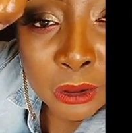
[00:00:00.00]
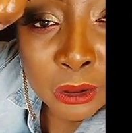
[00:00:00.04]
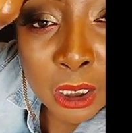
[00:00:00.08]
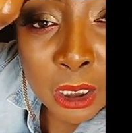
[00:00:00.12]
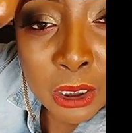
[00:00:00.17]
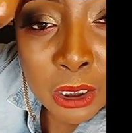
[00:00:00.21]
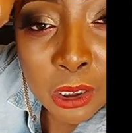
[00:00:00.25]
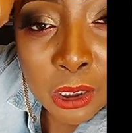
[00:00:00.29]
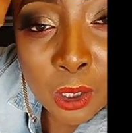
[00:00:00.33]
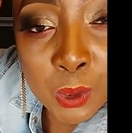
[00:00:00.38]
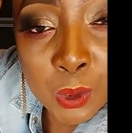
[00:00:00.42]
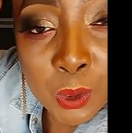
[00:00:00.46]
I
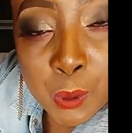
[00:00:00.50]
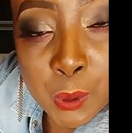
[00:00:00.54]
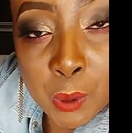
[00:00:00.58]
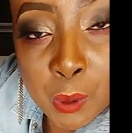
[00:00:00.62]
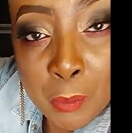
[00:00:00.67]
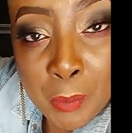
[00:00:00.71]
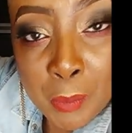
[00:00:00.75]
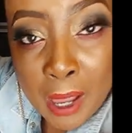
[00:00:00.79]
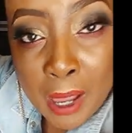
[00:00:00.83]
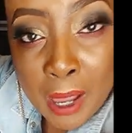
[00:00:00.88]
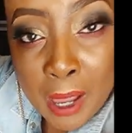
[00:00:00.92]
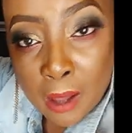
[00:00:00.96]
told you
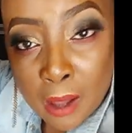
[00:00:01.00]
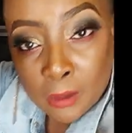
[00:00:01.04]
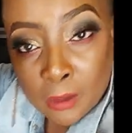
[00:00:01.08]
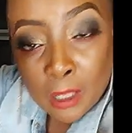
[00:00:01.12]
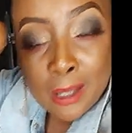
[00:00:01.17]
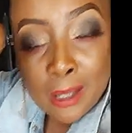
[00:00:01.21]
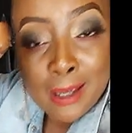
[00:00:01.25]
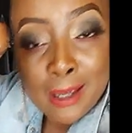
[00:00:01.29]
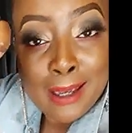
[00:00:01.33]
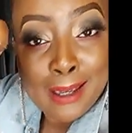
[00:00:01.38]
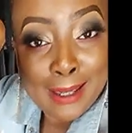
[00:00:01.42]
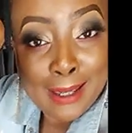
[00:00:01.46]
about
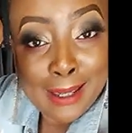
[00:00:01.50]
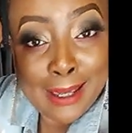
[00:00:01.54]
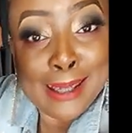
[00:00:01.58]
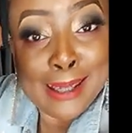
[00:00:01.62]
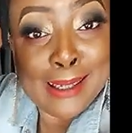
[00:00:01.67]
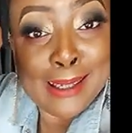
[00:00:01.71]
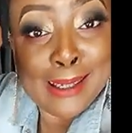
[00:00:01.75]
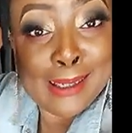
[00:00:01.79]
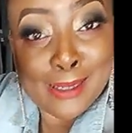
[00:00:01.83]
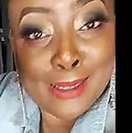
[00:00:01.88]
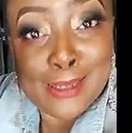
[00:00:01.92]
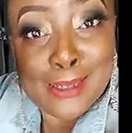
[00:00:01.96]

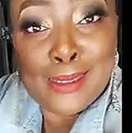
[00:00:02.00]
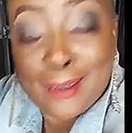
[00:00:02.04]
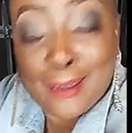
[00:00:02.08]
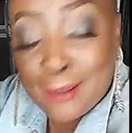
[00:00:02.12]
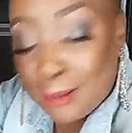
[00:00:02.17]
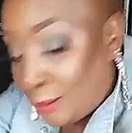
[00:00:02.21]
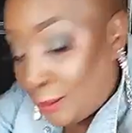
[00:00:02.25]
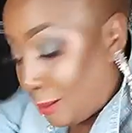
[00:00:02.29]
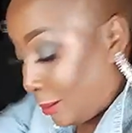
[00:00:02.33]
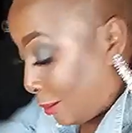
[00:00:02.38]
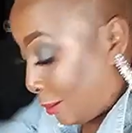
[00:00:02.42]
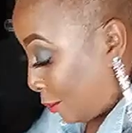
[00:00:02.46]
is
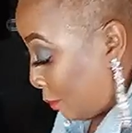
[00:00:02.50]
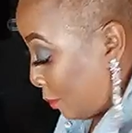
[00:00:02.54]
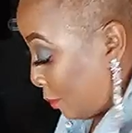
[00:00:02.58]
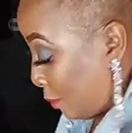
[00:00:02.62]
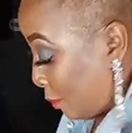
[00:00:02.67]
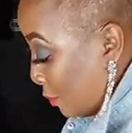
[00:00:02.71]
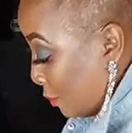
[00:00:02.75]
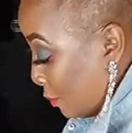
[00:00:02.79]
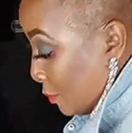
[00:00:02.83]
still